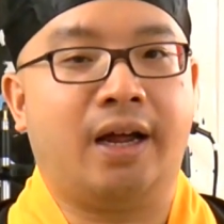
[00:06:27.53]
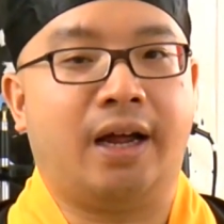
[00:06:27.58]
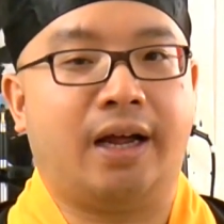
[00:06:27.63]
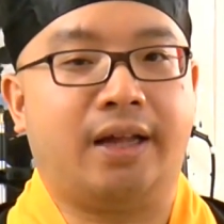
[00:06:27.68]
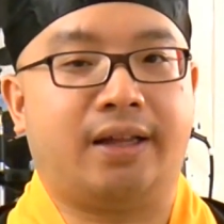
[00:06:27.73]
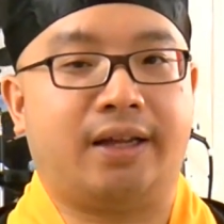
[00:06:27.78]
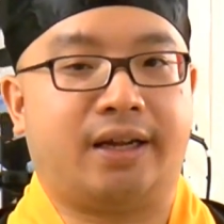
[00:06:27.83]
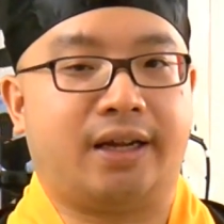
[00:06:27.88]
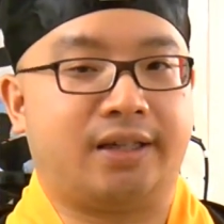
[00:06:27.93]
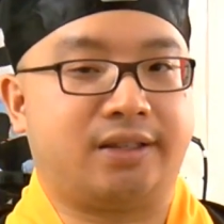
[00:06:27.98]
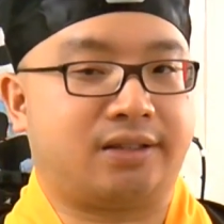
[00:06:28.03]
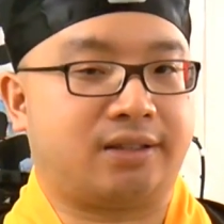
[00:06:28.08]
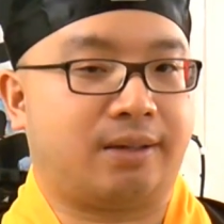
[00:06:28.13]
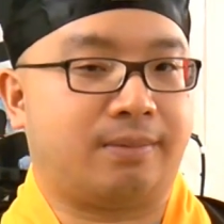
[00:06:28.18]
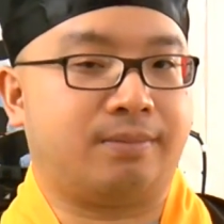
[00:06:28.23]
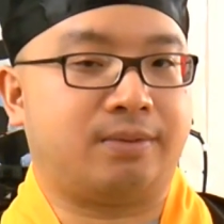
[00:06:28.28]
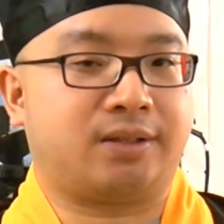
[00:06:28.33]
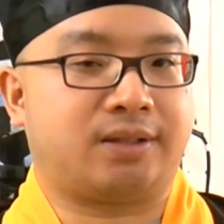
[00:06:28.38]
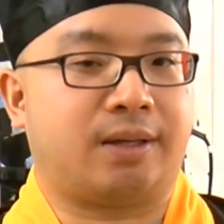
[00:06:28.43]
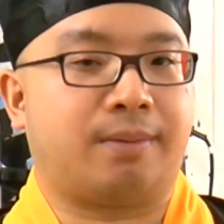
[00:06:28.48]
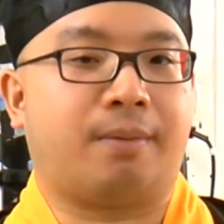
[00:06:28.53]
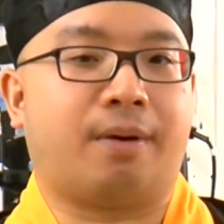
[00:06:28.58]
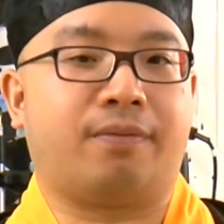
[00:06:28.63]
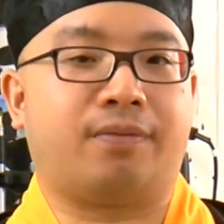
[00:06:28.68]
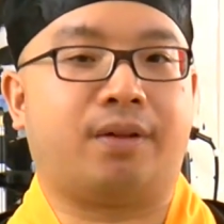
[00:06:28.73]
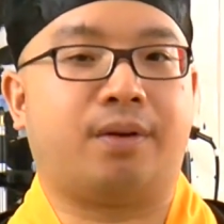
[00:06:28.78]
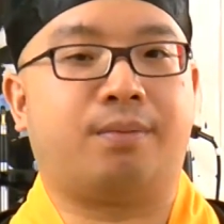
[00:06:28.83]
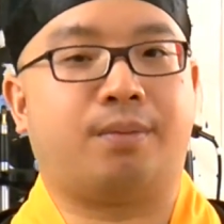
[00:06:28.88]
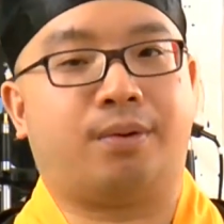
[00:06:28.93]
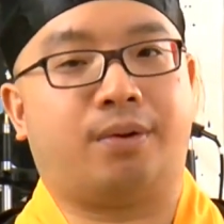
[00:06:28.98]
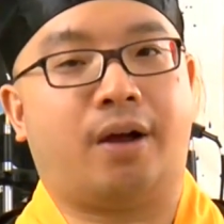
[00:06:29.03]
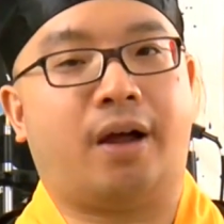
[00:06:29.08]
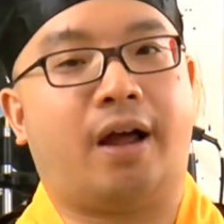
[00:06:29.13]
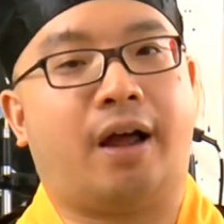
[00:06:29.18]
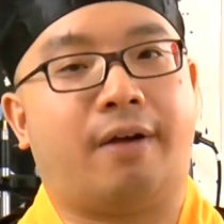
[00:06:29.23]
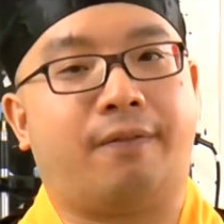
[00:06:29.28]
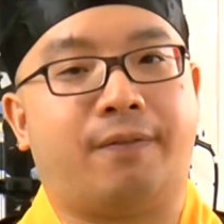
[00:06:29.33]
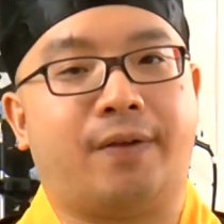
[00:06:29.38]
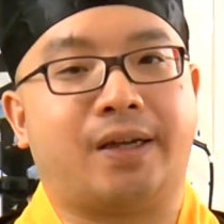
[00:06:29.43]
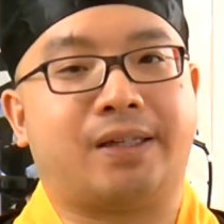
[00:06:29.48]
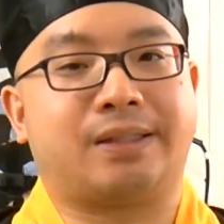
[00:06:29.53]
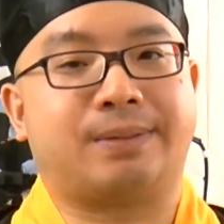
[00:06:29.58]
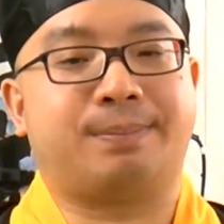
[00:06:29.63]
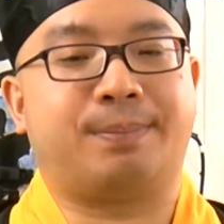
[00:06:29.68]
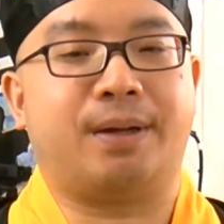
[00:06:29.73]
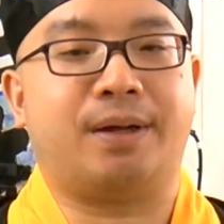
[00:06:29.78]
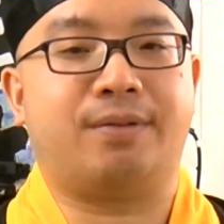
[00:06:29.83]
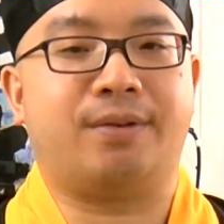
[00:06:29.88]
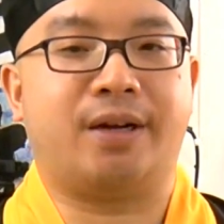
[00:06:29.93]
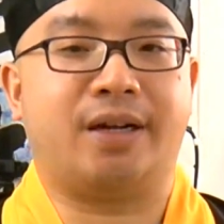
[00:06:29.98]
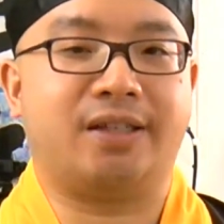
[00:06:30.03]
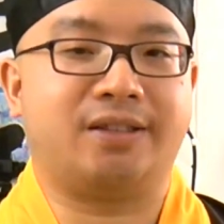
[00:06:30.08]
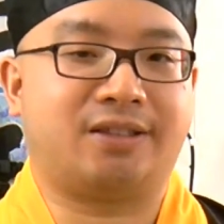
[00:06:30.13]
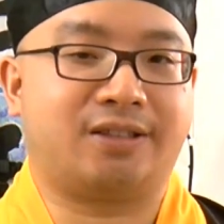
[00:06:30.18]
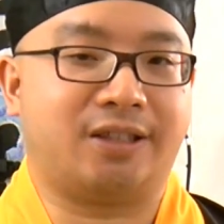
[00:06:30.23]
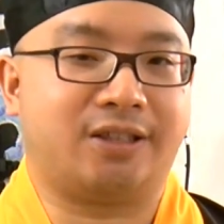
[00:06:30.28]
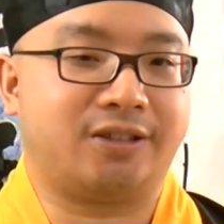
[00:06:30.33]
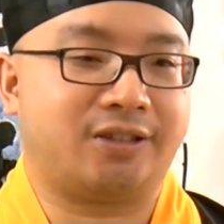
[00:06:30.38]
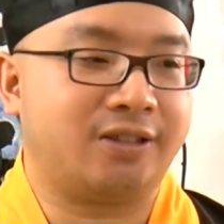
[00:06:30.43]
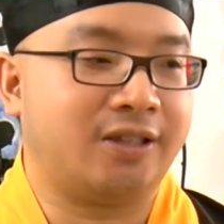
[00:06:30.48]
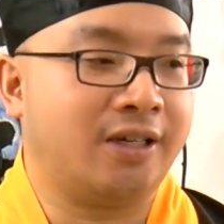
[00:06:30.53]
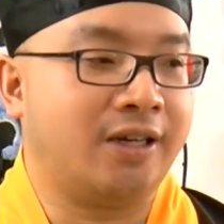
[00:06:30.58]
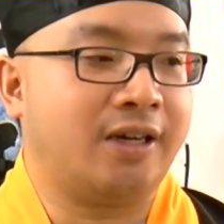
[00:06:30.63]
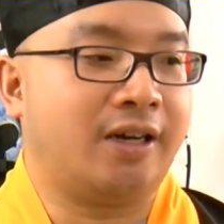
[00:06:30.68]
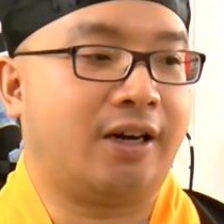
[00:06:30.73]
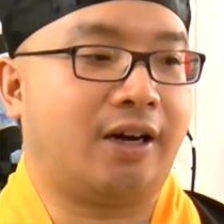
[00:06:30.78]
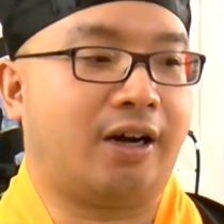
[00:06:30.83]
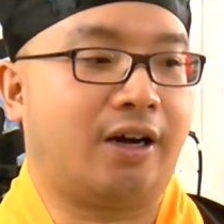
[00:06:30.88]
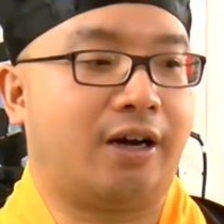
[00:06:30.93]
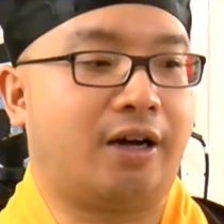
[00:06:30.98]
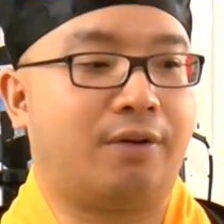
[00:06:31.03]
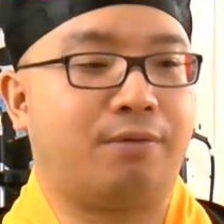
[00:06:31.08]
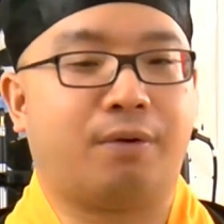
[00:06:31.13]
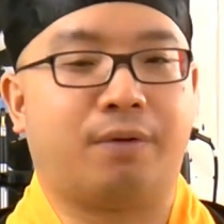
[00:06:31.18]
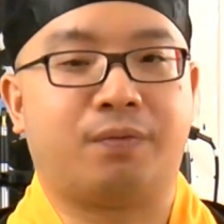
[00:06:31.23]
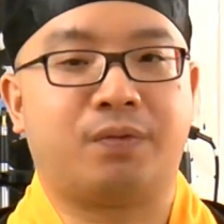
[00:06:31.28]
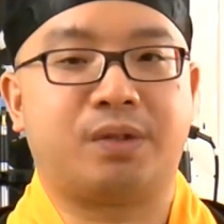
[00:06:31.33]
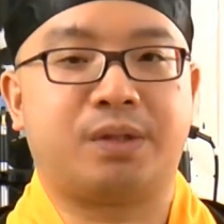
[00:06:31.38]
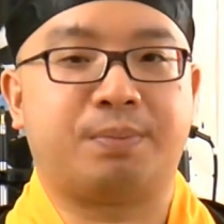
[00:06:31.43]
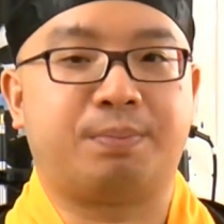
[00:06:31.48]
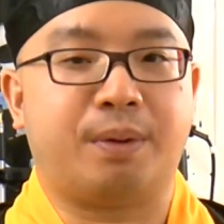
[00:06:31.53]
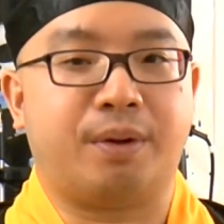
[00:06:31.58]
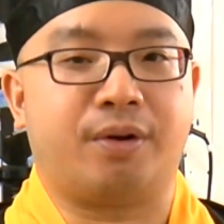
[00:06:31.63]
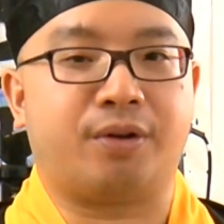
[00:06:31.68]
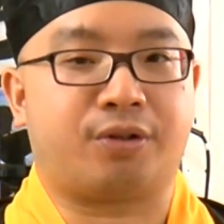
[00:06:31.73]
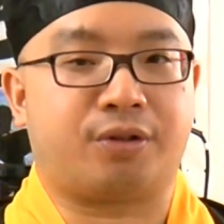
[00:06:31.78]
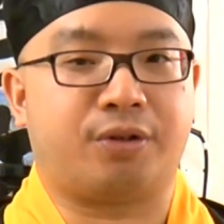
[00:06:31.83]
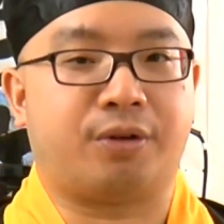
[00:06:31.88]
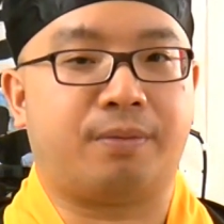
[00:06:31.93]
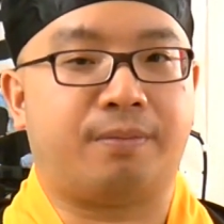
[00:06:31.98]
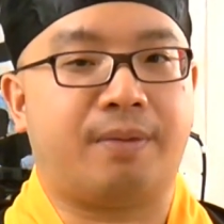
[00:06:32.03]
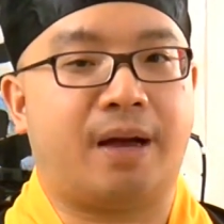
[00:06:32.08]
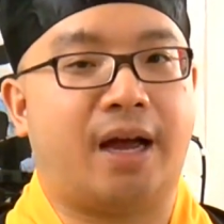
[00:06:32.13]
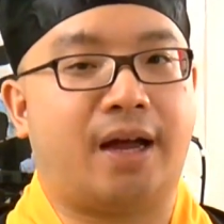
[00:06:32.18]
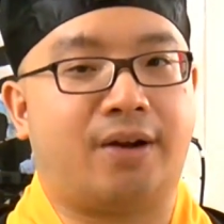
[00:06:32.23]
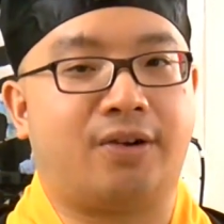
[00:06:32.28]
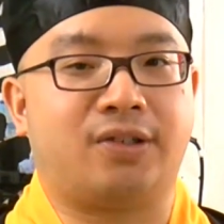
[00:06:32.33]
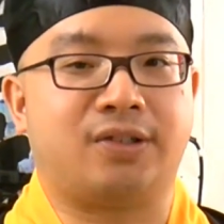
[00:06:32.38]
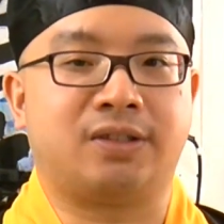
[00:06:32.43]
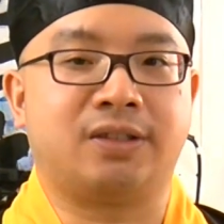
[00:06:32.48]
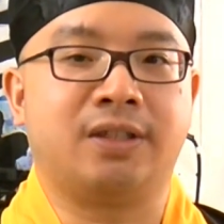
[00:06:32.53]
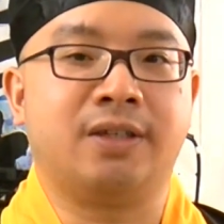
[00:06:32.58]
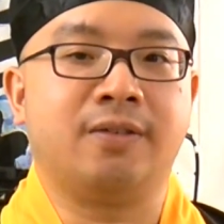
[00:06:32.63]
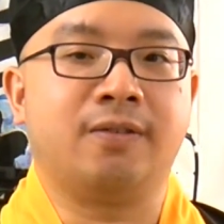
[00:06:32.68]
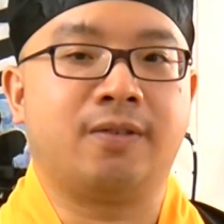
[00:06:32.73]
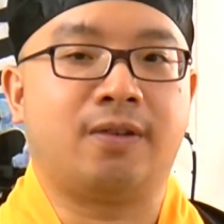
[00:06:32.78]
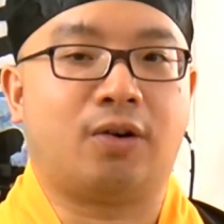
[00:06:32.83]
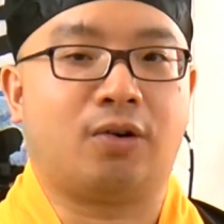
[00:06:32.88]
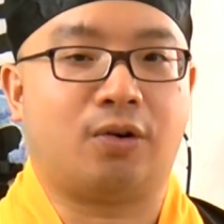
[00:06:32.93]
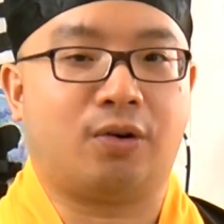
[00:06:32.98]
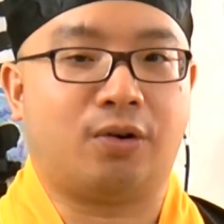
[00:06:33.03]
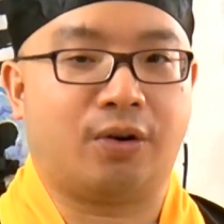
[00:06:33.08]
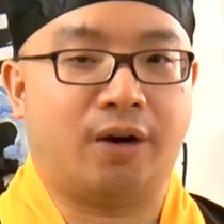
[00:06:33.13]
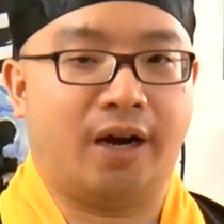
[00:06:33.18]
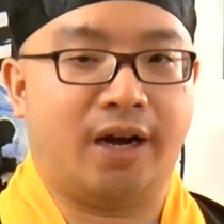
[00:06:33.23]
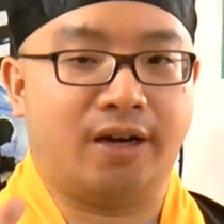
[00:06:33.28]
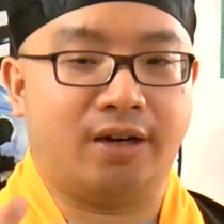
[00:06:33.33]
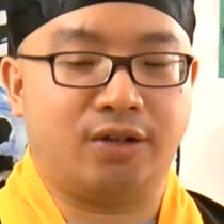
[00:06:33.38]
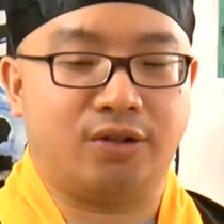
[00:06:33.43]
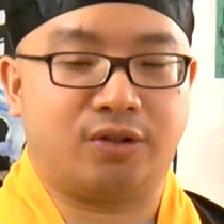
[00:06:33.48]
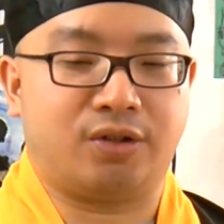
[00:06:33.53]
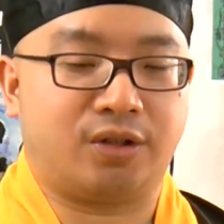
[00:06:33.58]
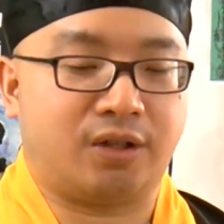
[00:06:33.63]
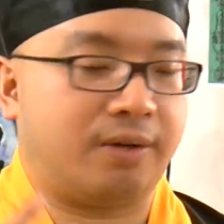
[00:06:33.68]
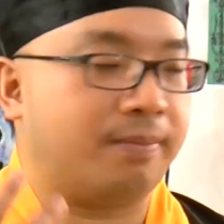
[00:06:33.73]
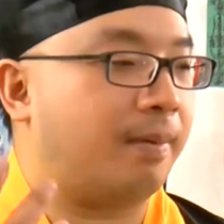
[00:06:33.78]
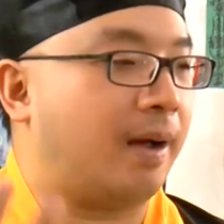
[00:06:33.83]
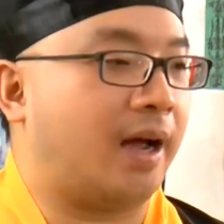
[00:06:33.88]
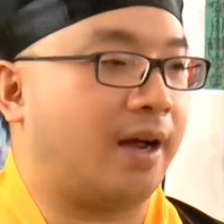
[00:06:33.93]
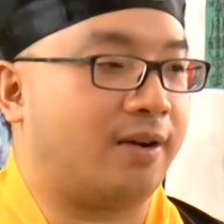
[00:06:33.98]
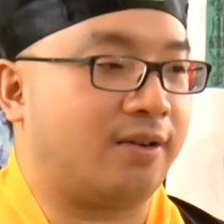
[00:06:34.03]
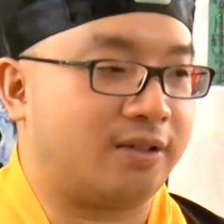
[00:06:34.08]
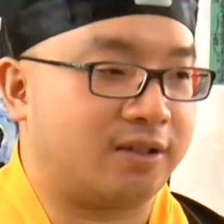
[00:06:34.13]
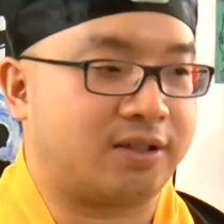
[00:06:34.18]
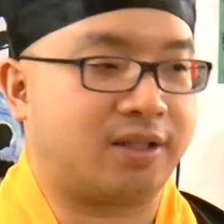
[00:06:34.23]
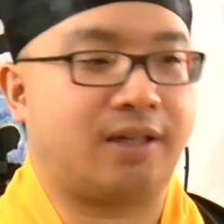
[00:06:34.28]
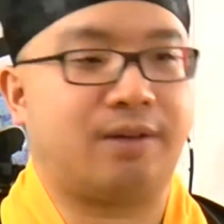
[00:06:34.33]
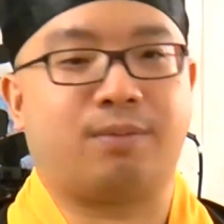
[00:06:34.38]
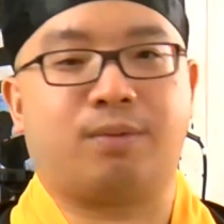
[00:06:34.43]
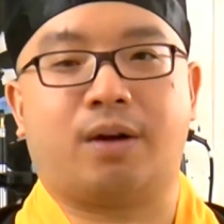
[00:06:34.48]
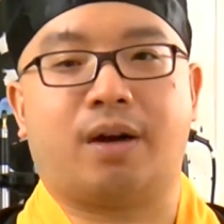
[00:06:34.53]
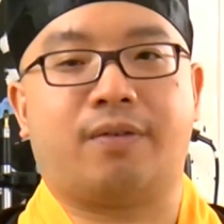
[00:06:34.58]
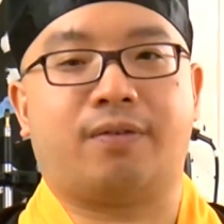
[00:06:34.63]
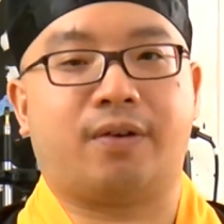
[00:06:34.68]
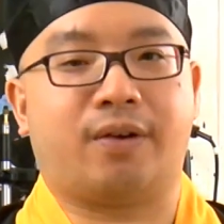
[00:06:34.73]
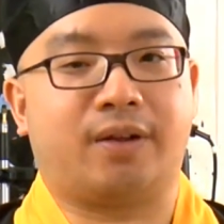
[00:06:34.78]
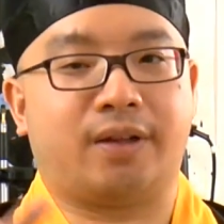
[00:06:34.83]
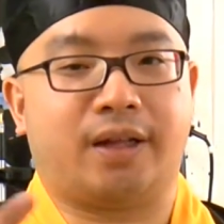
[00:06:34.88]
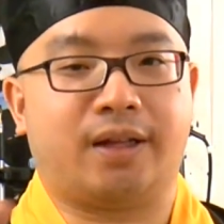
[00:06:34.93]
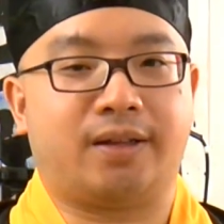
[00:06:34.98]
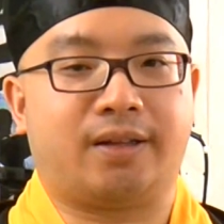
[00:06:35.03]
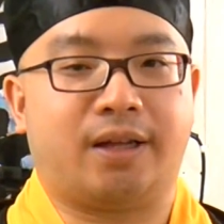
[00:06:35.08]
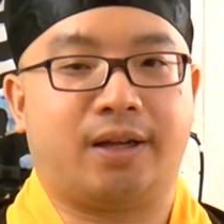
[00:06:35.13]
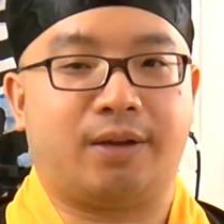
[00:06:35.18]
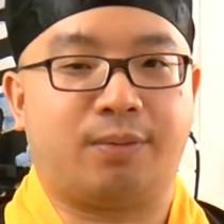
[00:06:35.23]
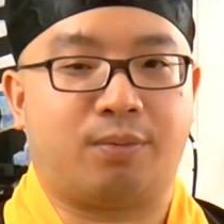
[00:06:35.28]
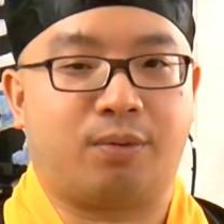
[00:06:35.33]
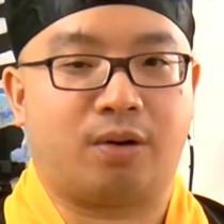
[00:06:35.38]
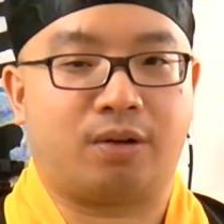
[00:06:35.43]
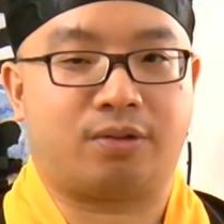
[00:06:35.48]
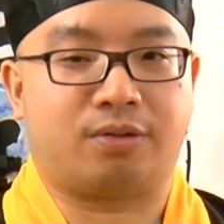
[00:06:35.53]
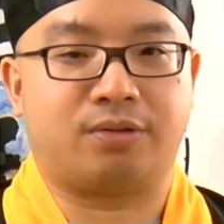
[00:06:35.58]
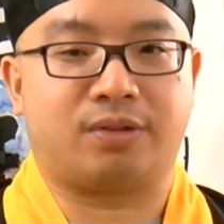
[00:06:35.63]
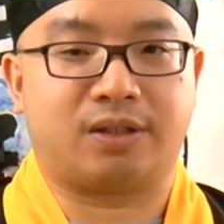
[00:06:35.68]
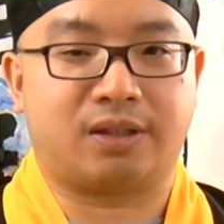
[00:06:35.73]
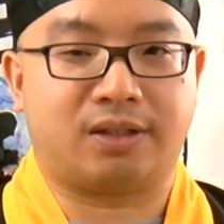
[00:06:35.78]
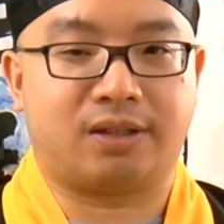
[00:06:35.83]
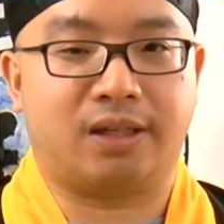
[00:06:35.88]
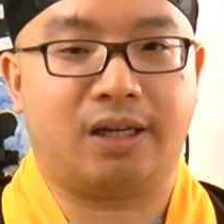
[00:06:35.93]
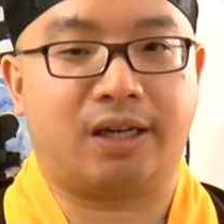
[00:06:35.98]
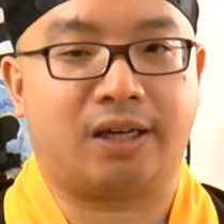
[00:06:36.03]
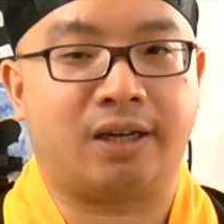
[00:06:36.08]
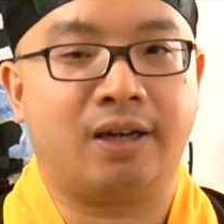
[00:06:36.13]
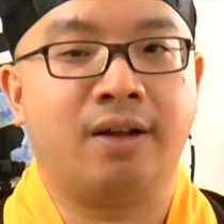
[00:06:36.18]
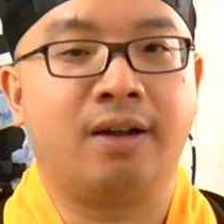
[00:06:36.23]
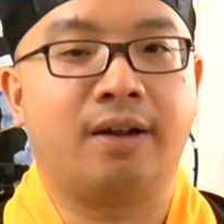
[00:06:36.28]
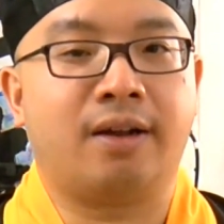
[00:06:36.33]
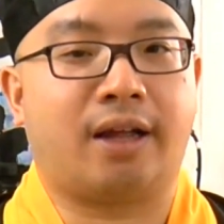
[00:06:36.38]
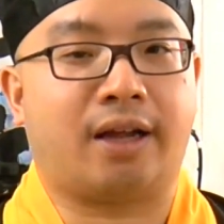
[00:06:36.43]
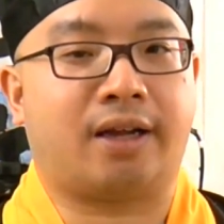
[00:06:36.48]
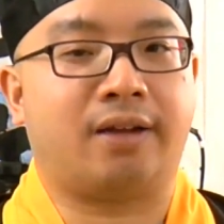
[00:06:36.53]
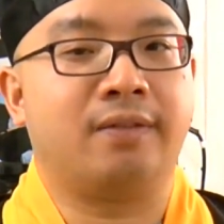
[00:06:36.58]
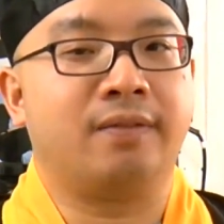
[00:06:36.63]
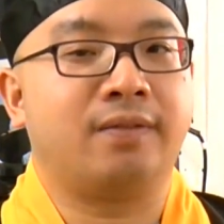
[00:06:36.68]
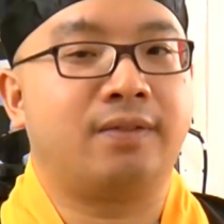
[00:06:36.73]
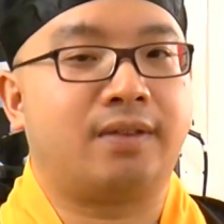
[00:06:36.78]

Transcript: and they can, some of them will have experiences with spiritual matters or energy matters and whatever, and they want to seek, like,